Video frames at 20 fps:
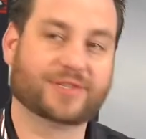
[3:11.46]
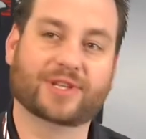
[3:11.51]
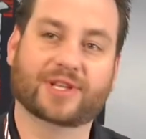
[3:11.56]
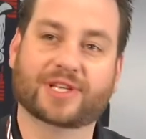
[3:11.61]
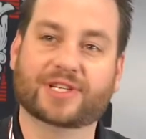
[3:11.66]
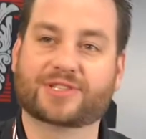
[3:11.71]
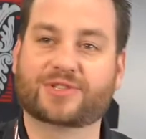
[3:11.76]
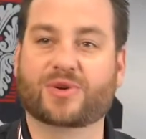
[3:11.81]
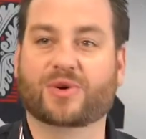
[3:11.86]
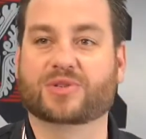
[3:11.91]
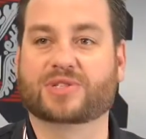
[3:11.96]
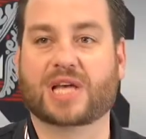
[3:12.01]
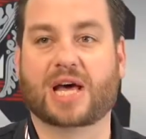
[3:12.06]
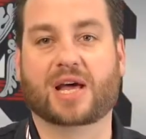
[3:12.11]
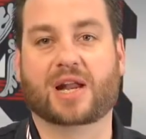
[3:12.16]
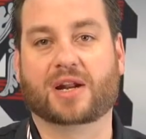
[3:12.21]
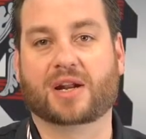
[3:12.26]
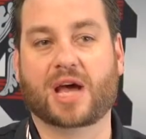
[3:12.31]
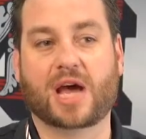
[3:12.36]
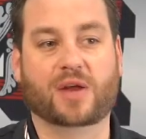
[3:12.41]
the list goes
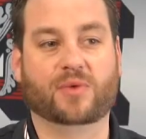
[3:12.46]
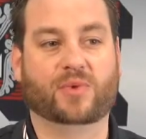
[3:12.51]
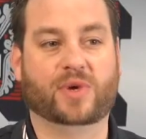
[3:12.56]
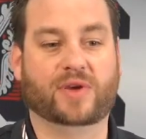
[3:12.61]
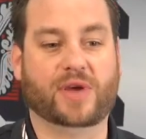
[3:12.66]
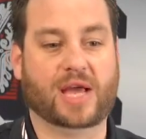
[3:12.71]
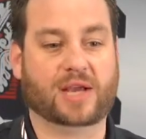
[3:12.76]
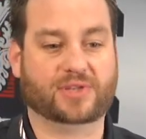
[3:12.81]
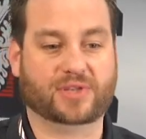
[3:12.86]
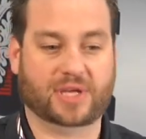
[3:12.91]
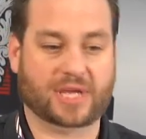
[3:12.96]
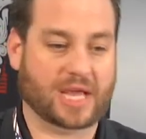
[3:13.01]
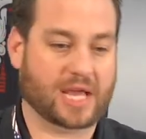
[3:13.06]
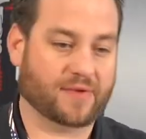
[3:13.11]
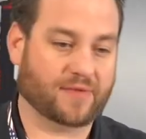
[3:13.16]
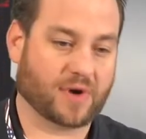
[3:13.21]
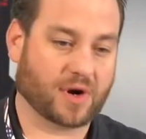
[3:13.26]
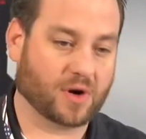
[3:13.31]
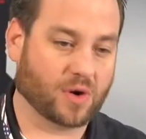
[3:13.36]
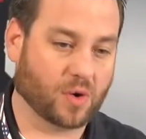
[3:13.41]
on and on. We actually
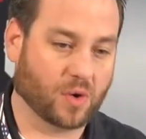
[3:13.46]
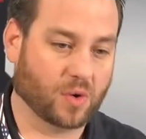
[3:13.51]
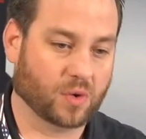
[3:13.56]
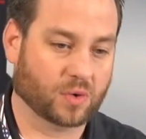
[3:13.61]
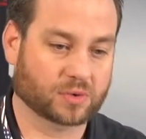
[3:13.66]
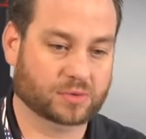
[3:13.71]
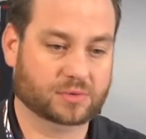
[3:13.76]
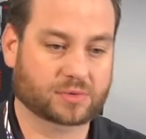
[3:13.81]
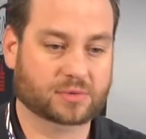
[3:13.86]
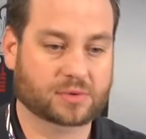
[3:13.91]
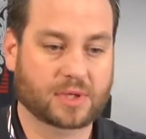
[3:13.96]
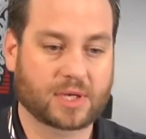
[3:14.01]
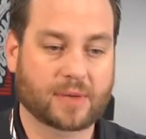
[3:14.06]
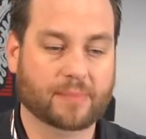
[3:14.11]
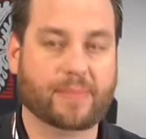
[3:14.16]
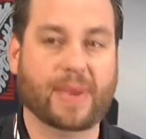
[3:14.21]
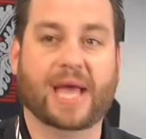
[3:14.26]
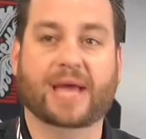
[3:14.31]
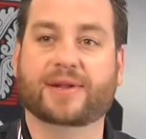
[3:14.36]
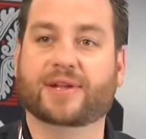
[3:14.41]
have our own
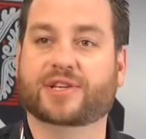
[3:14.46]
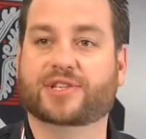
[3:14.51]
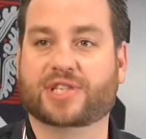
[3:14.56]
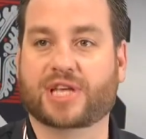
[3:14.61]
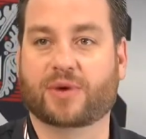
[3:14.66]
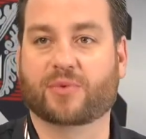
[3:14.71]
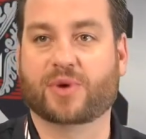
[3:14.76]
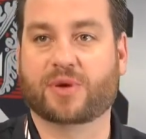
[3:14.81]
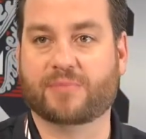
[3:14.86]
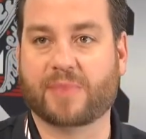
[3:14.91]
bandage that we